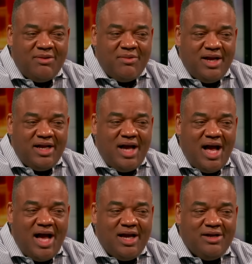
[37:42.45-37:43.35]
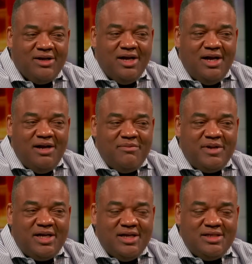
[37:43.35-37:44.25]
Redick hire,
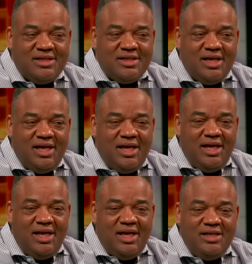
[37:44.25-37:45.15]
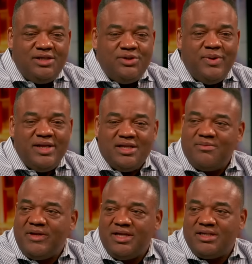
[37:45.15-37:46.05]
because he's doing this
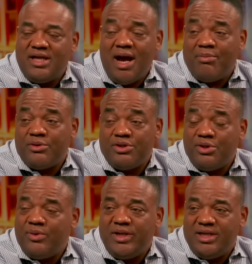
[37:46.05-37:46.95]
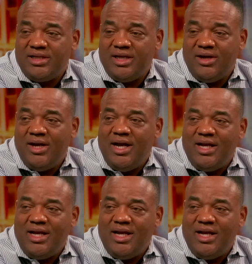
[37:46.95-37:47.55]
because the opportunity is there,